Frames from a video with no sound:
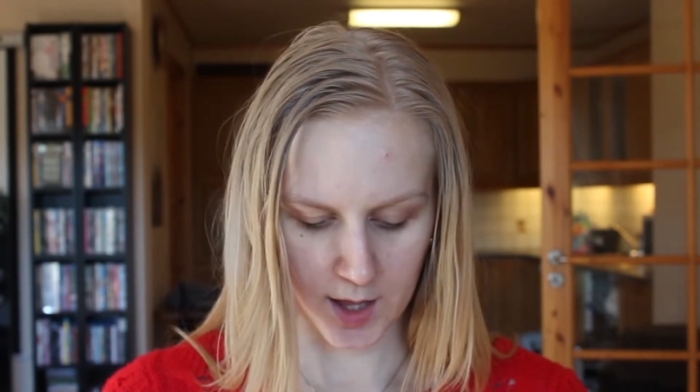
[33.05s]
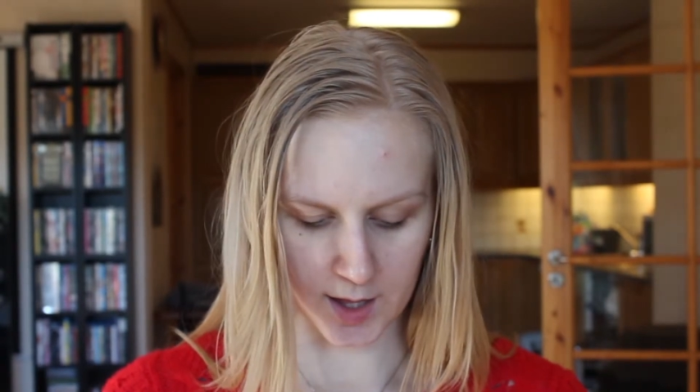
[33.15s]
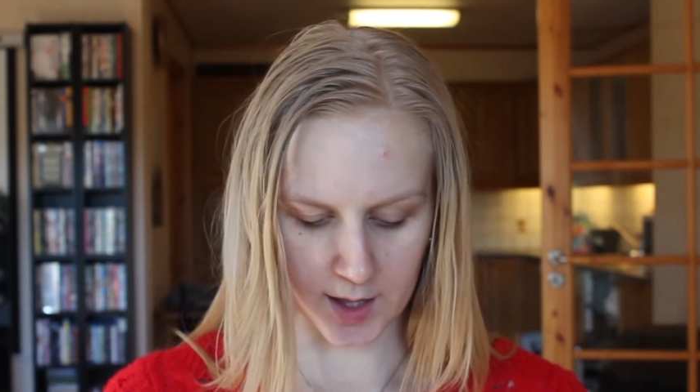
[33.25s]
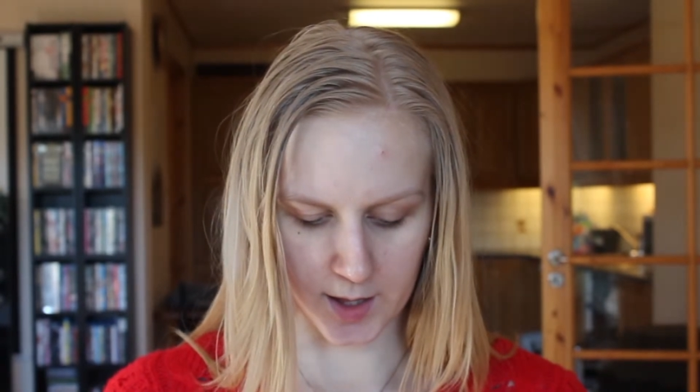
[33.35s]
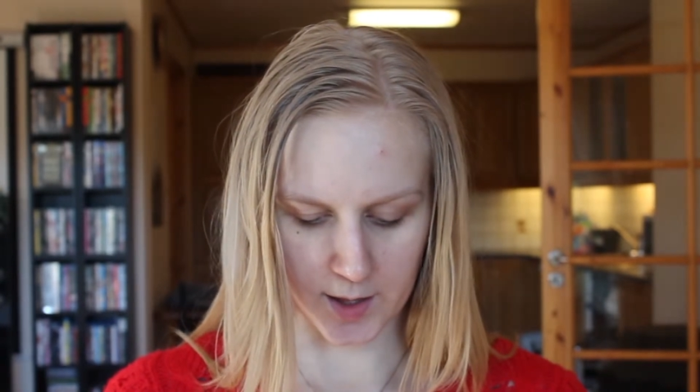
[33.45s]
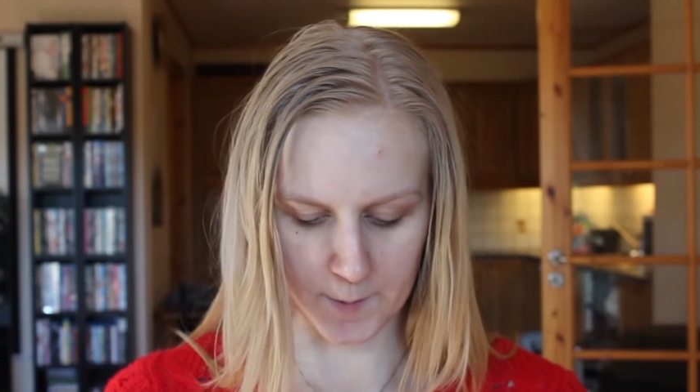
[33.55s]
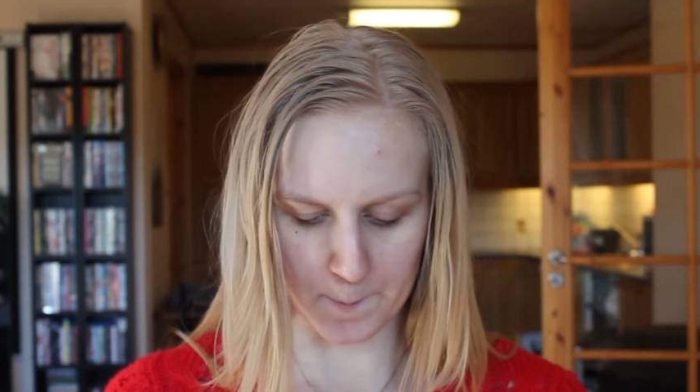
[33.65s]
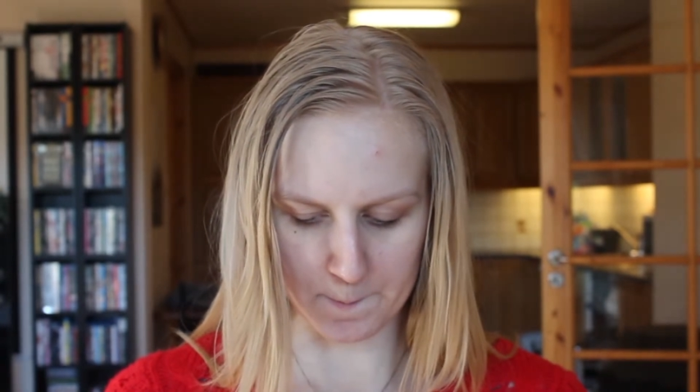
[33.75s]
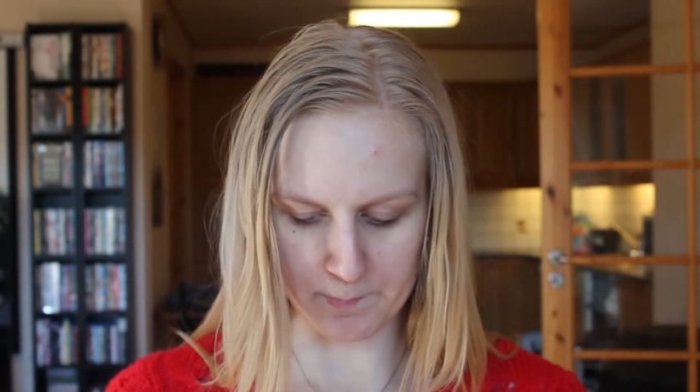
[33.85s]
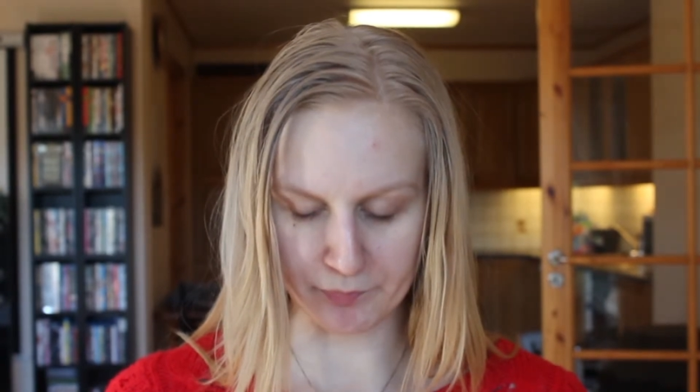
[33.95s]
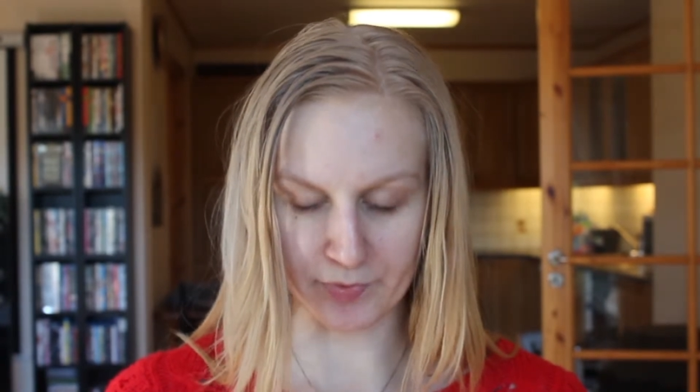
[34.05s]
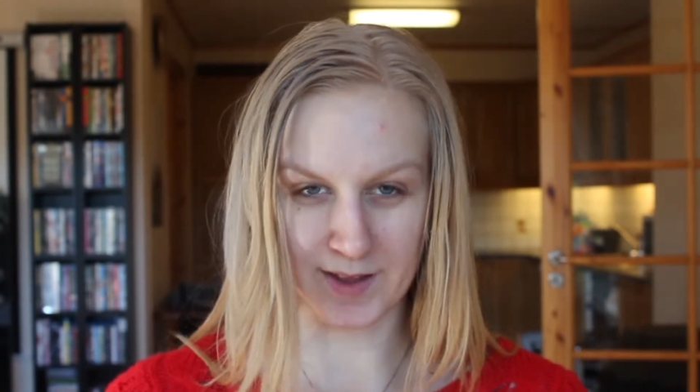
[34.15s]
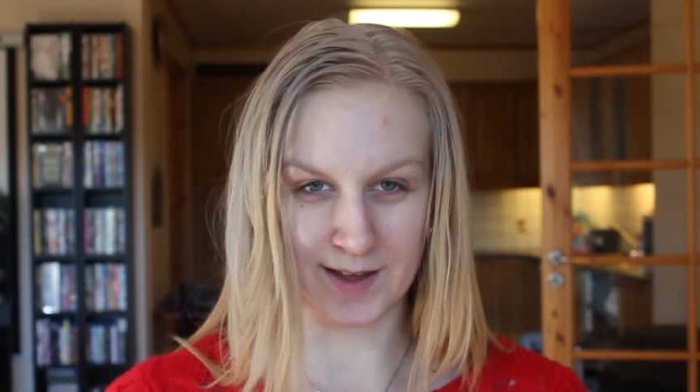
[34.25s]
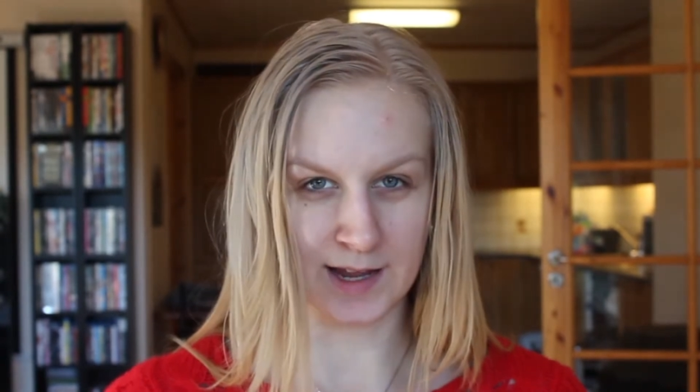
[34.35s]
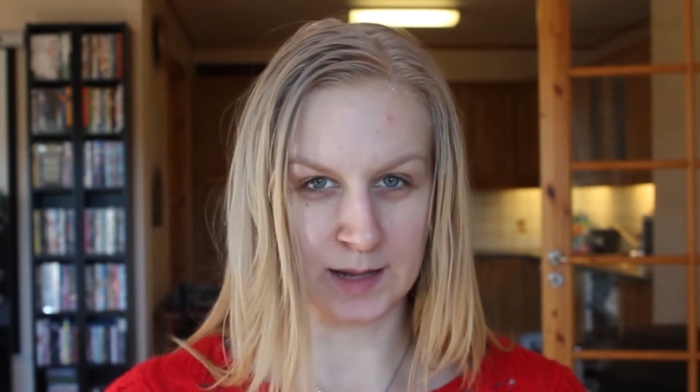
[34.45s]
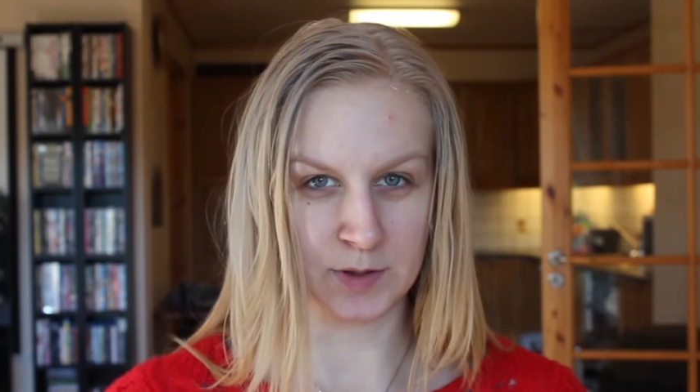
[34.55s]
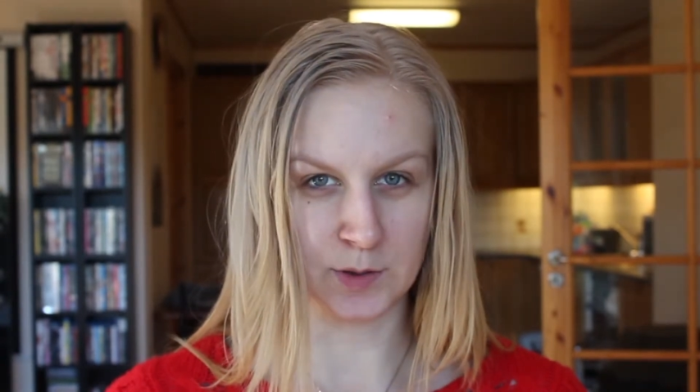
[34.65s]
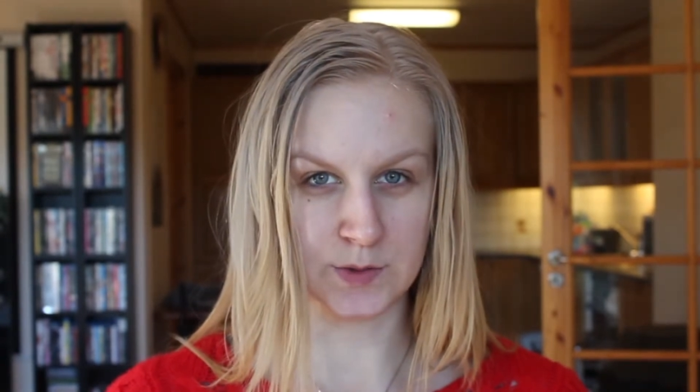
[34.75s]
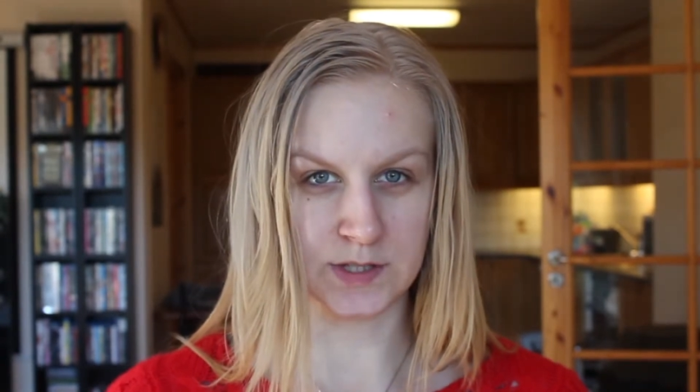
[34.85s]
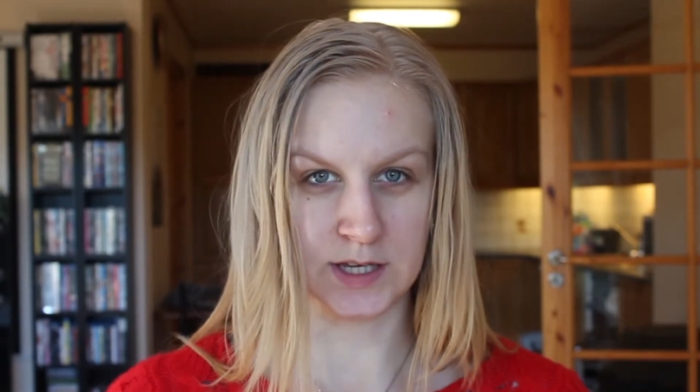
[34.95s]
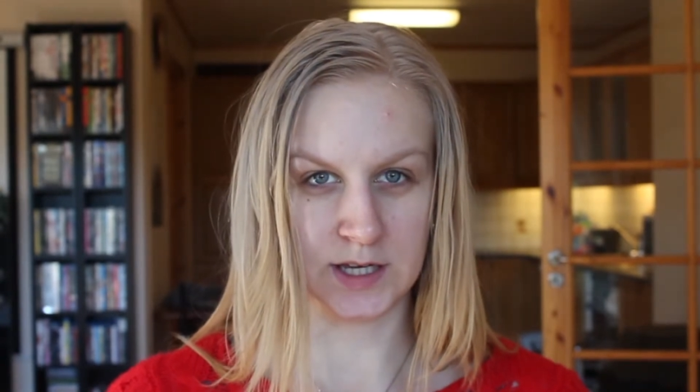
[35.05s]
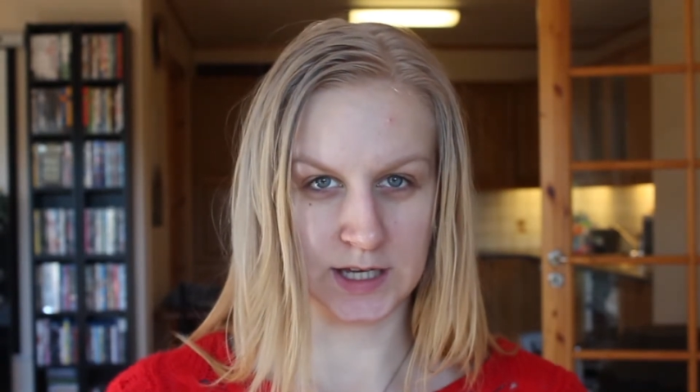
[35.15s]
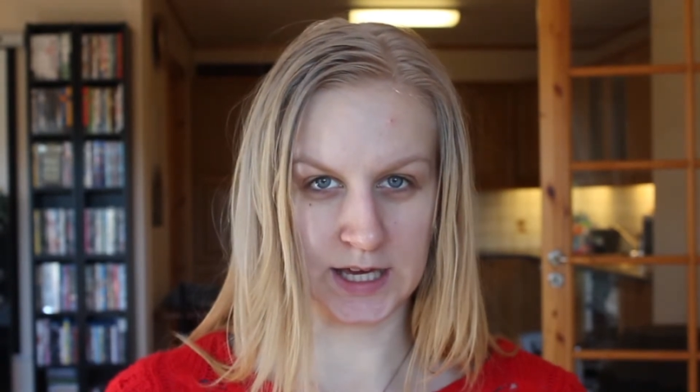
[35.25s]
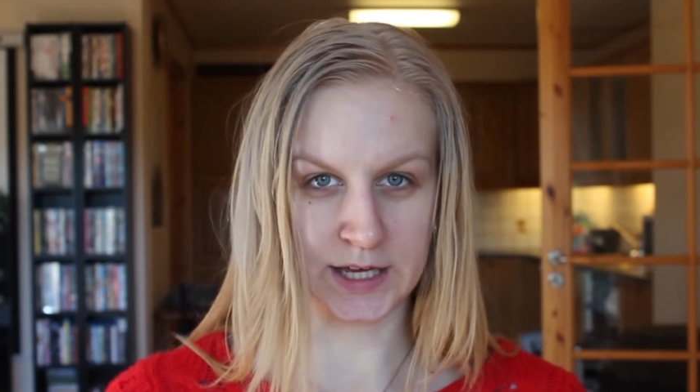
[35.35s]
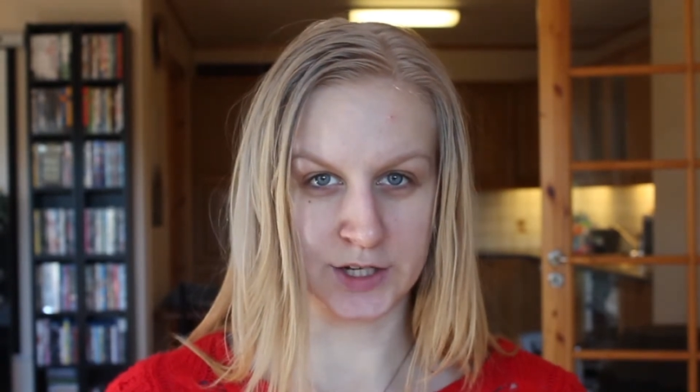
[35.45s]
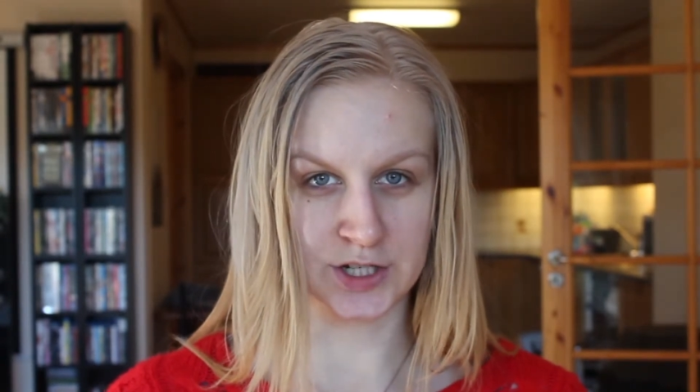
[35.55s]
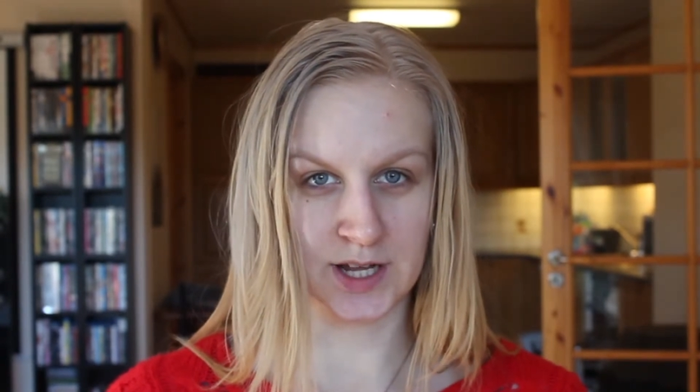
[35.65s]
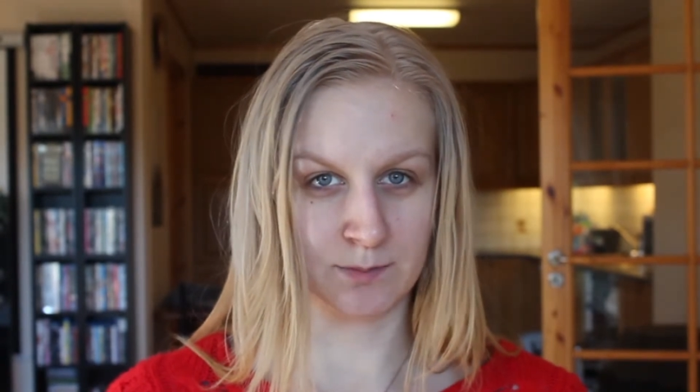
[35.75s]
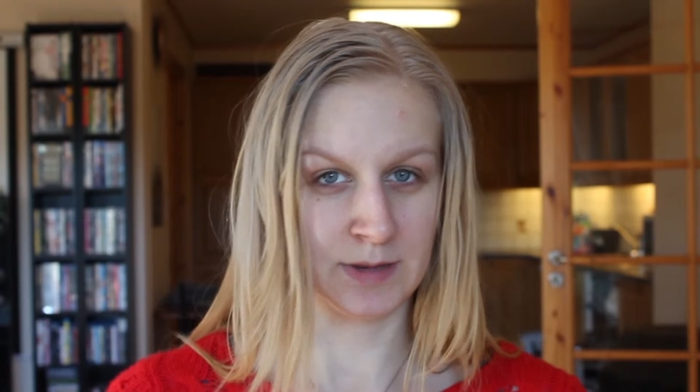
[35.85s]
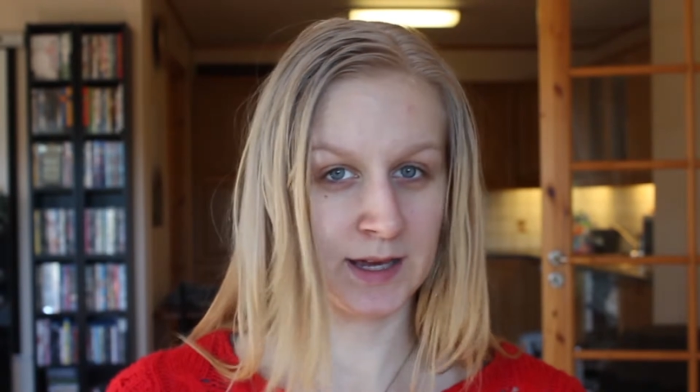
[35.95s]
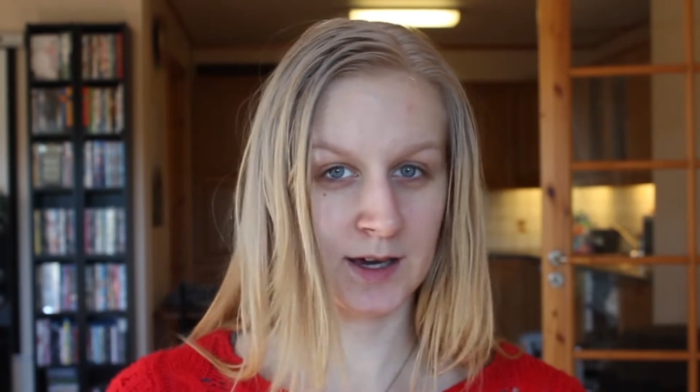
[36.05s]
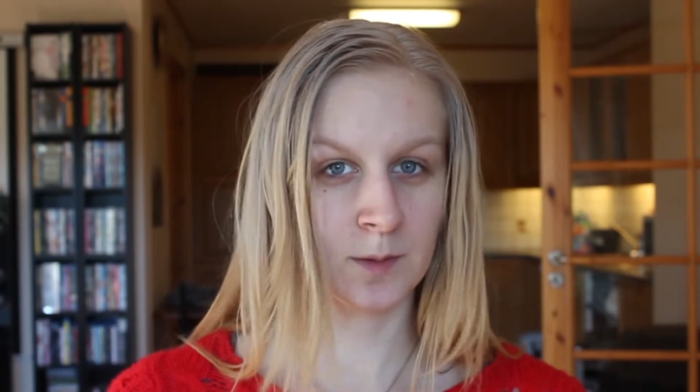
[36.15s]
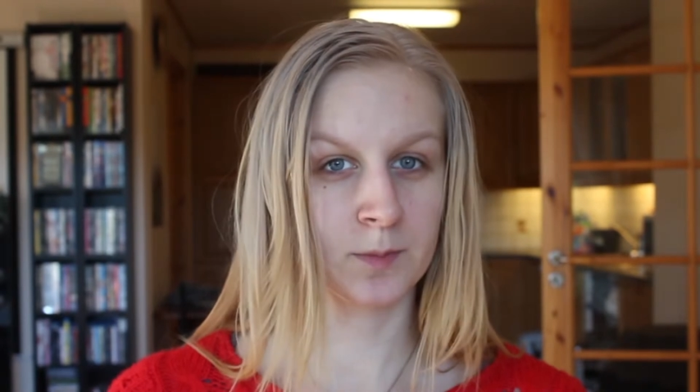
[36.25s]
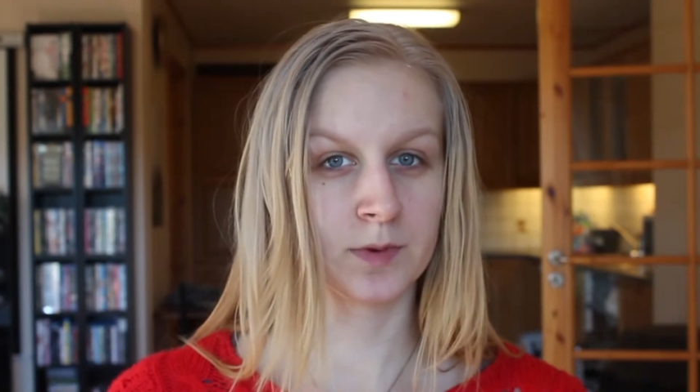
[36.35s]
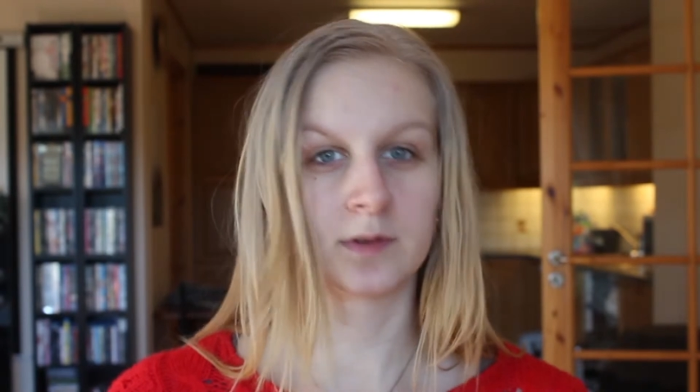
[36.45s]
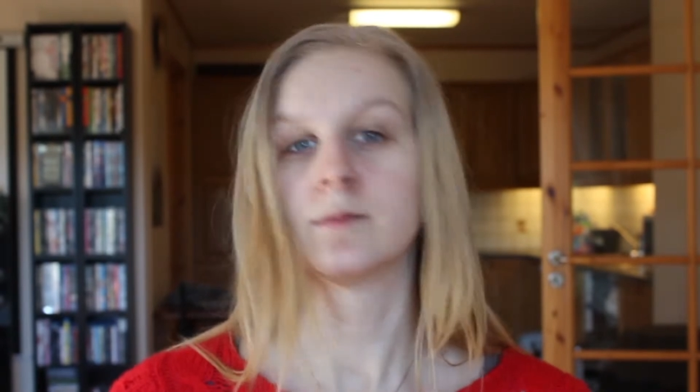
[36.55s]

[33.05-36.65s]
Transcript: I am using H&M makeup